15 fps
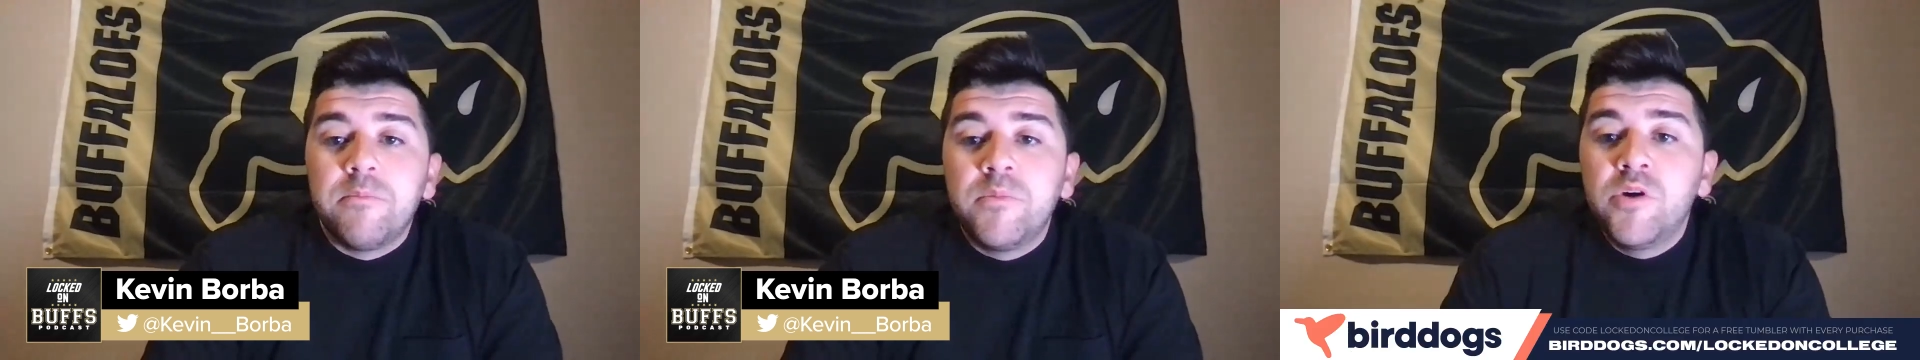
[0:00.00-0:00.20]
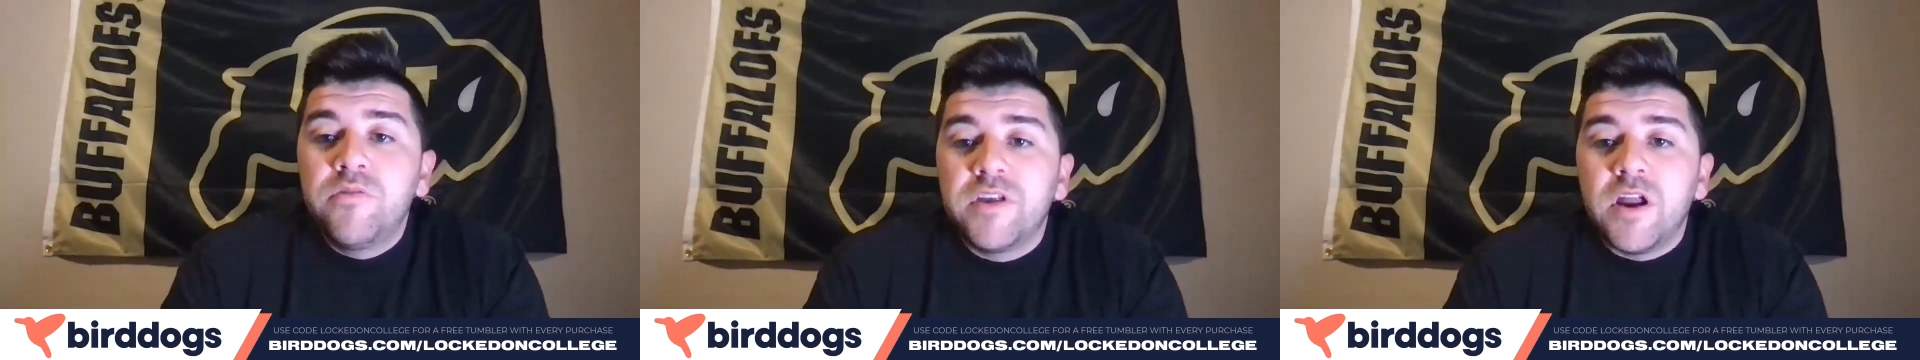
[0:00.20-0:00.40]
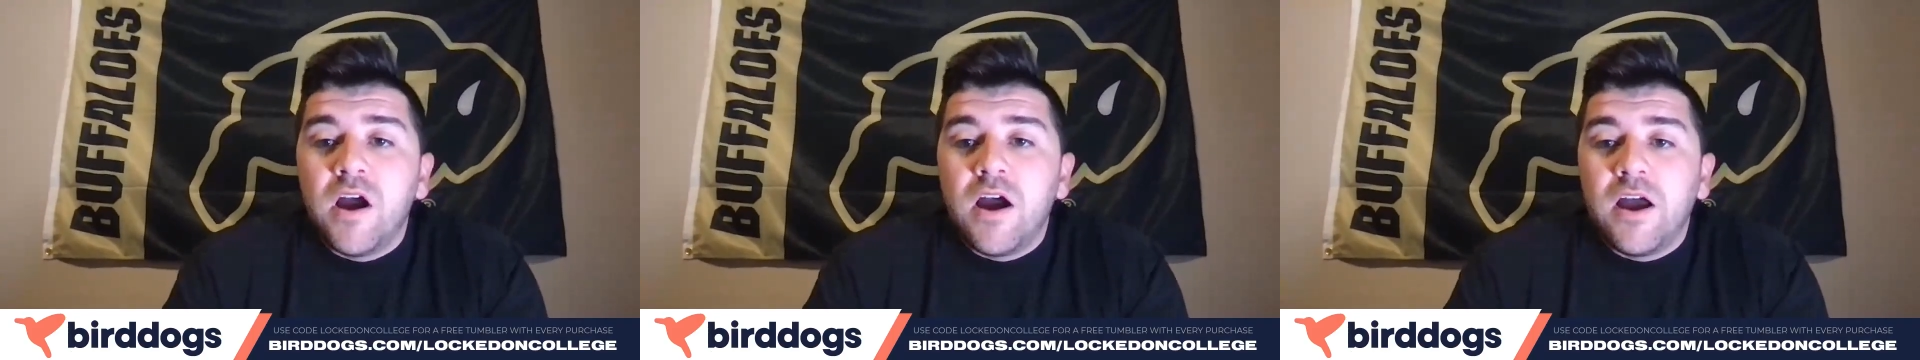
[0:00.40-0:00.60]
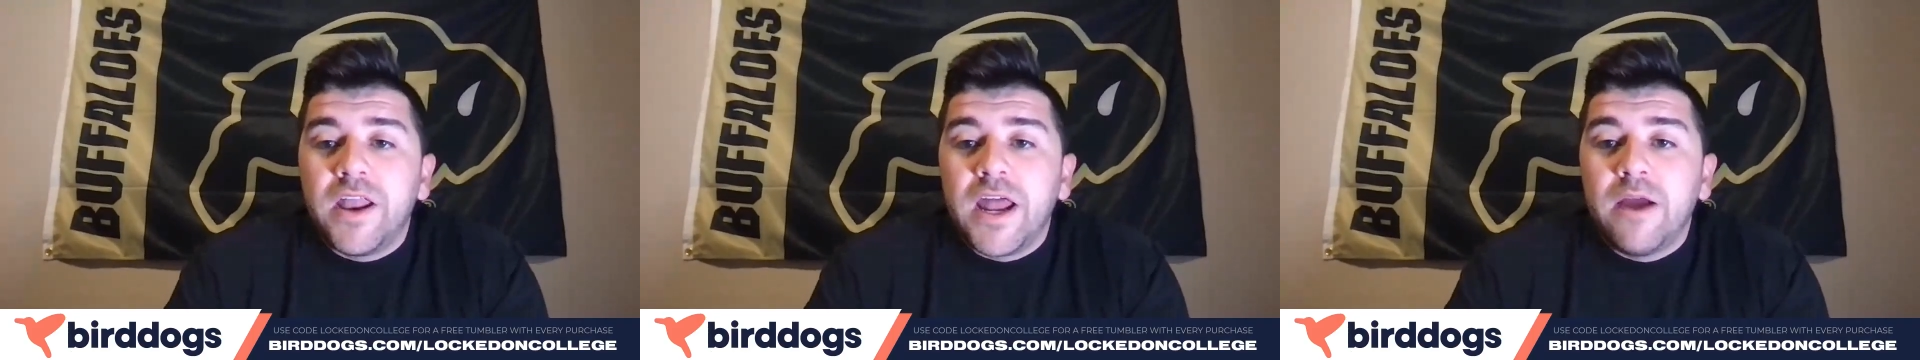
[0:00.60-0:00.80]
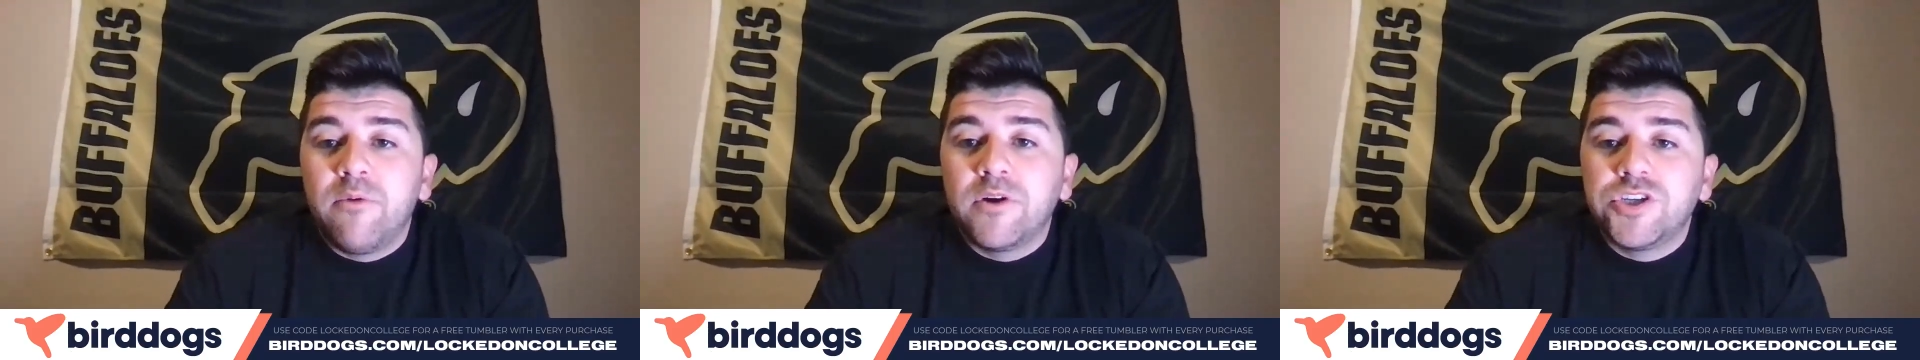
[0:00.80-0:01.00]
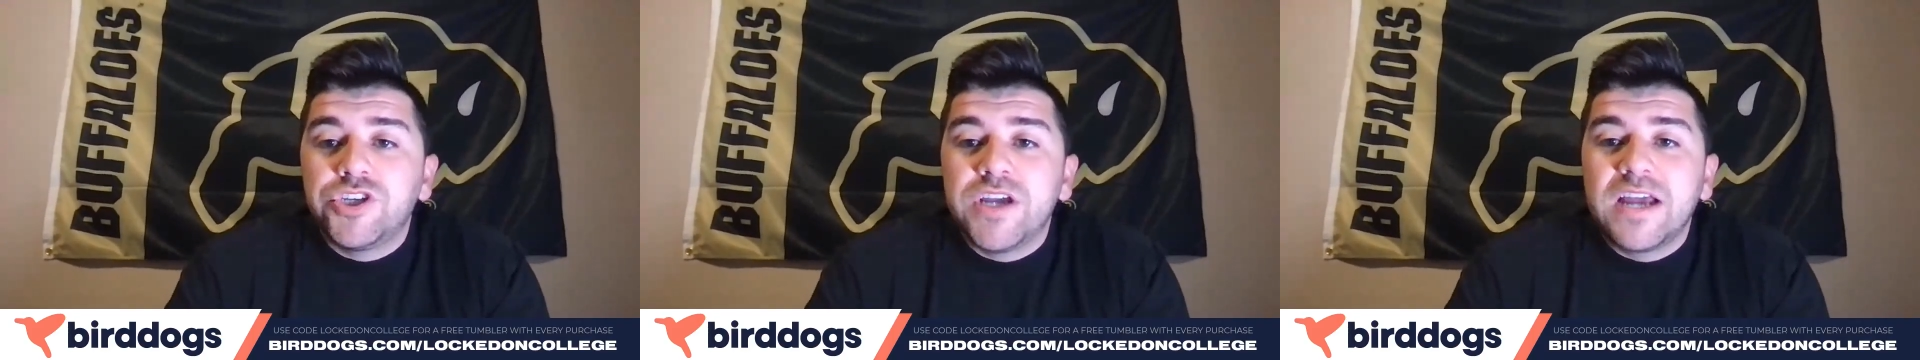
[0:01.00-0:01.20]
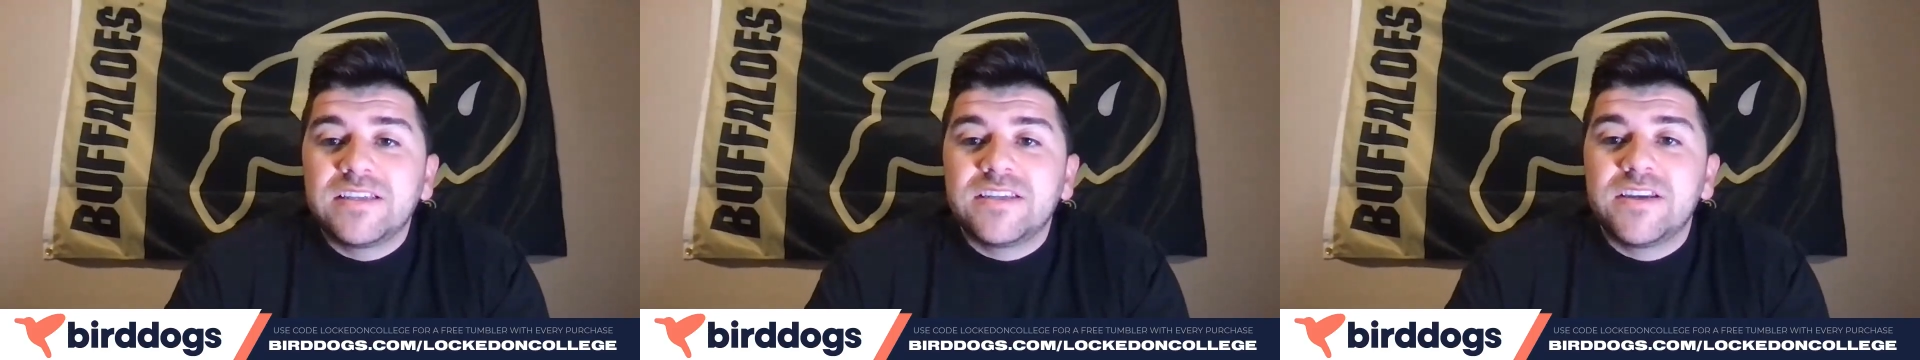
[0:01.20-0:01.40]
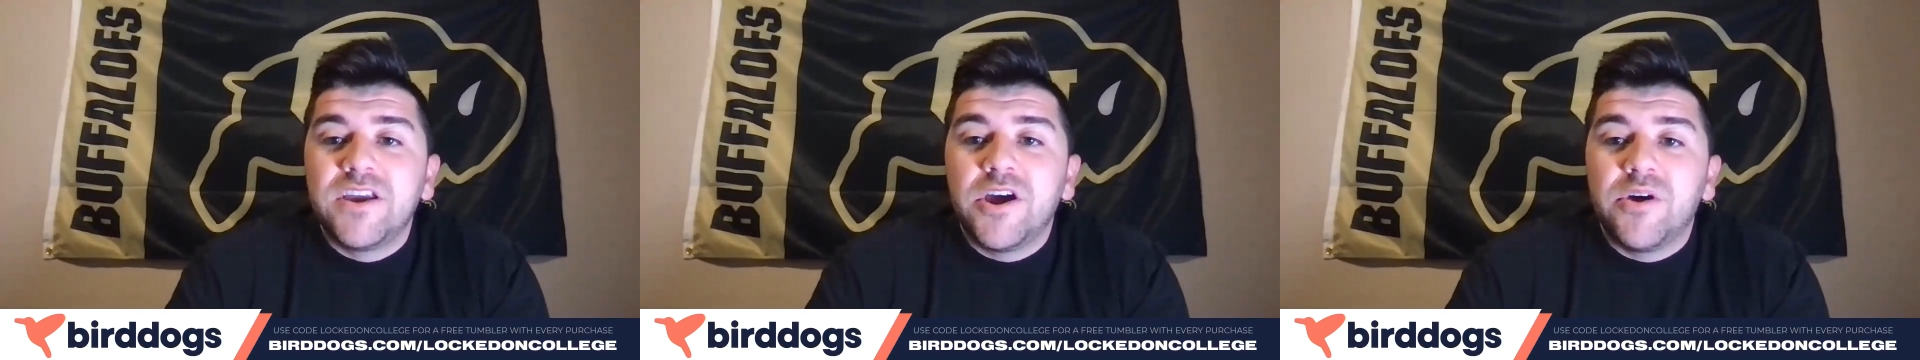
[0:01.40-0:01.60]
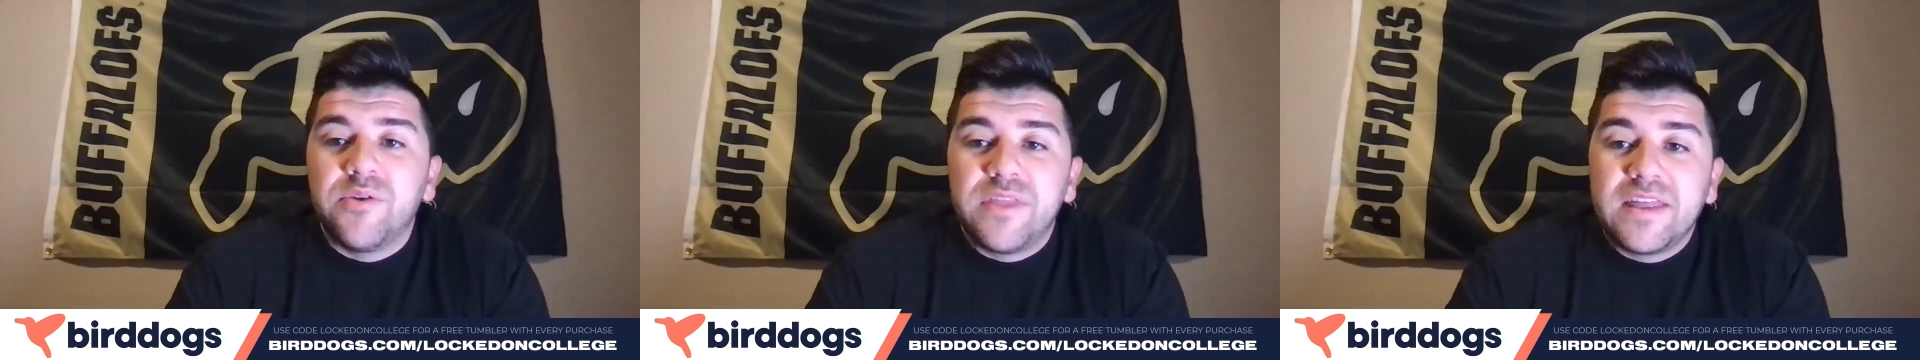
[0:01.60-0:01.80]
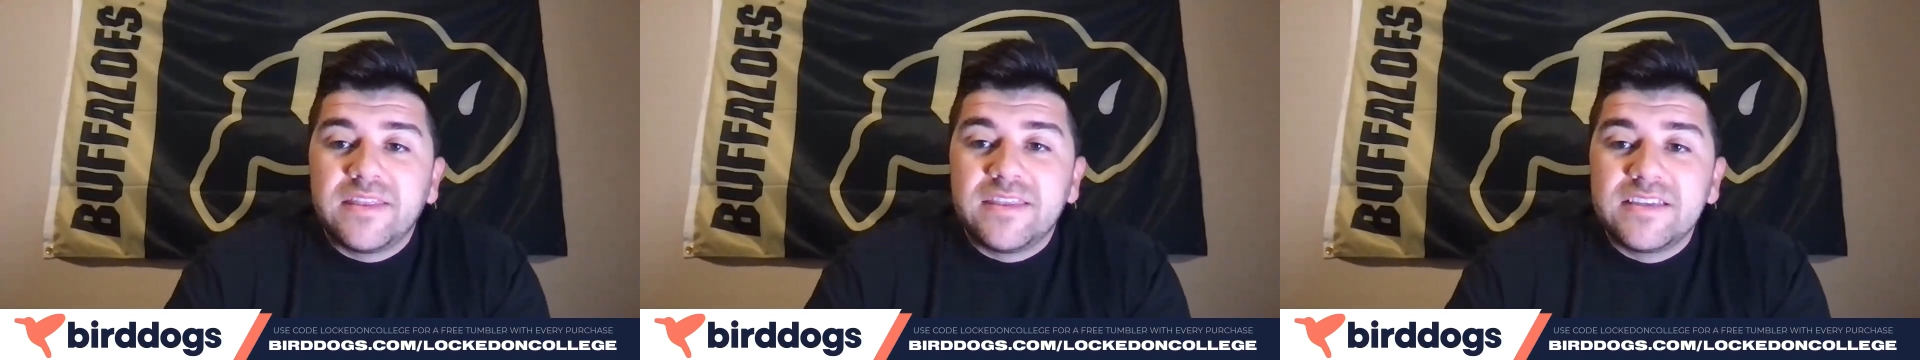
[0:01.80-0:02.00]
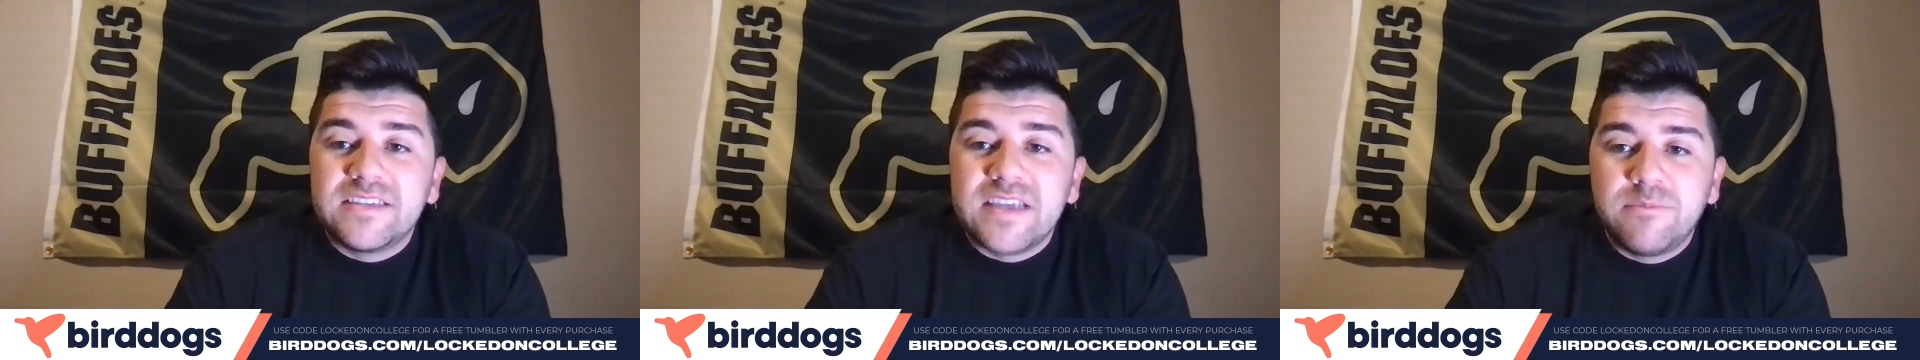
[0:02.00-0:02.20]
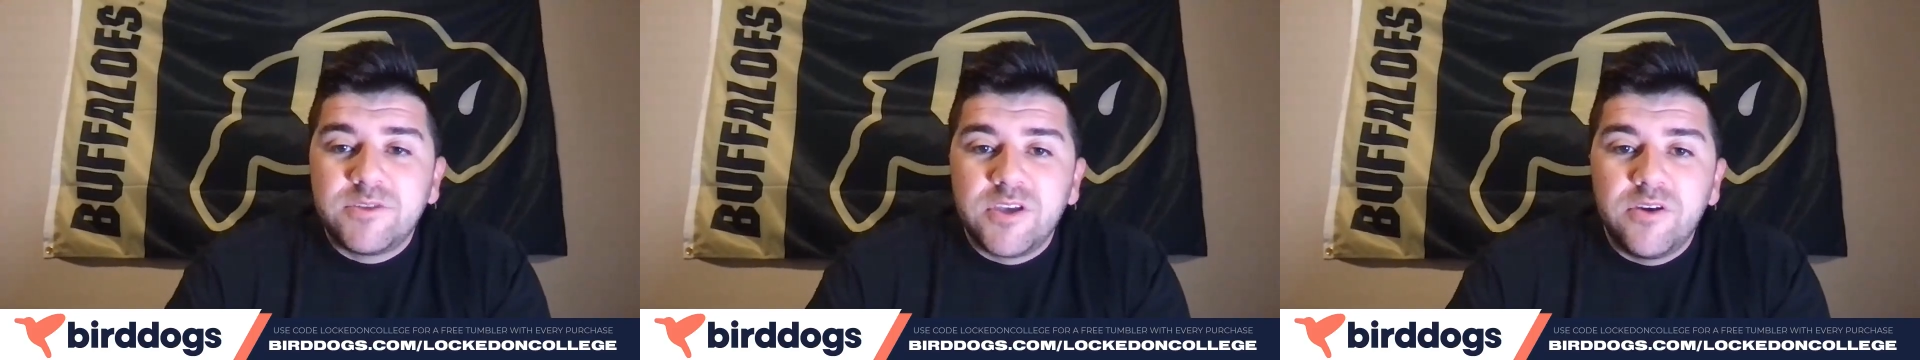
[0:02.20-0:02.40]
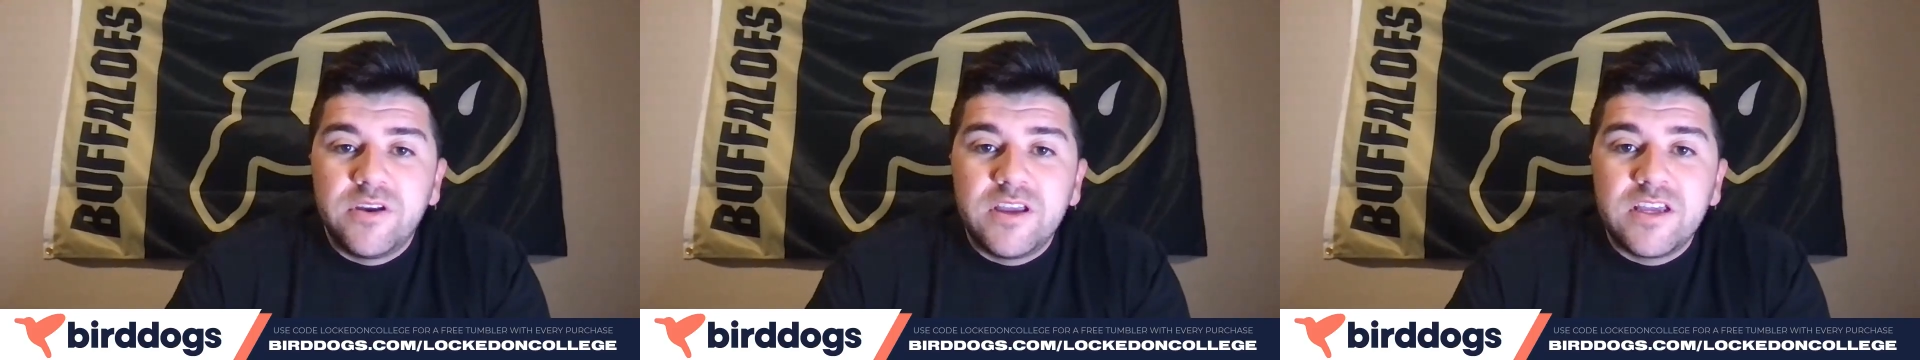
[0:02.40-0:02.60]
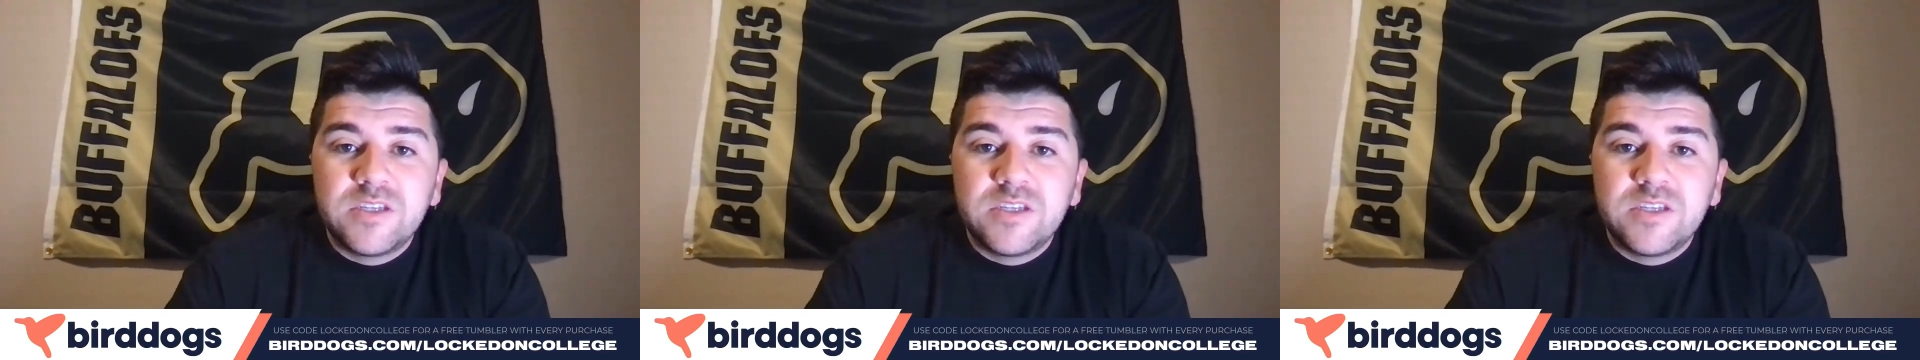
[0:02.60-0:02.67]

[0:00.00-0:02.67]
Moving on, I want you guys to know that this episode